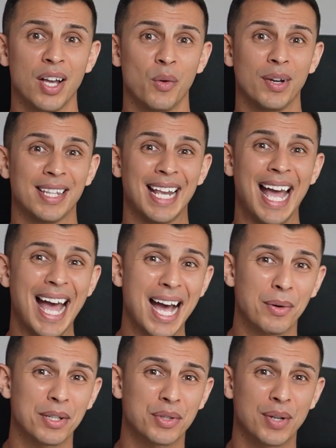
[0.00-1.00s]
with an
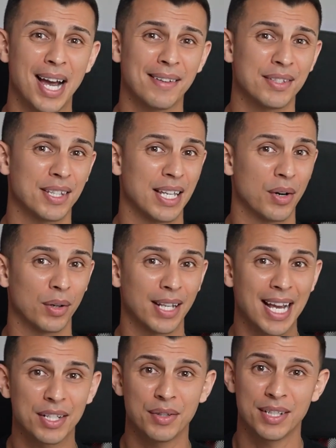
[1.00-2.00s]
hour drive to the
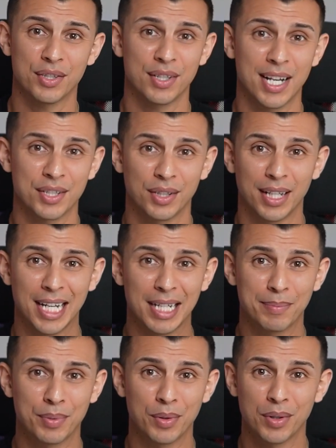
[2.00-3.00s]
Orlando International
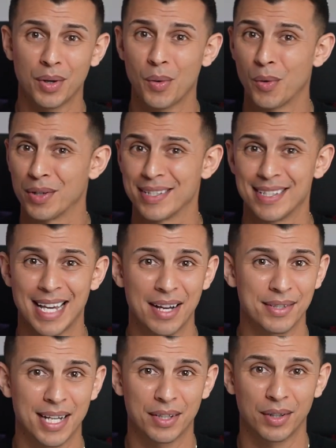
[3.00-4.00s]
Airport or
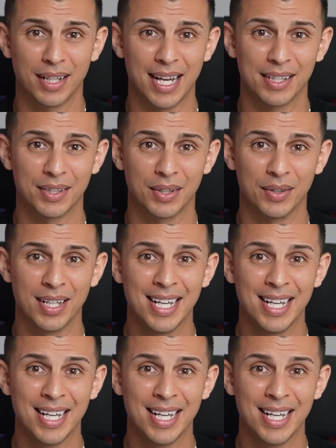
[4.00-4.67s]
downtown Orlando.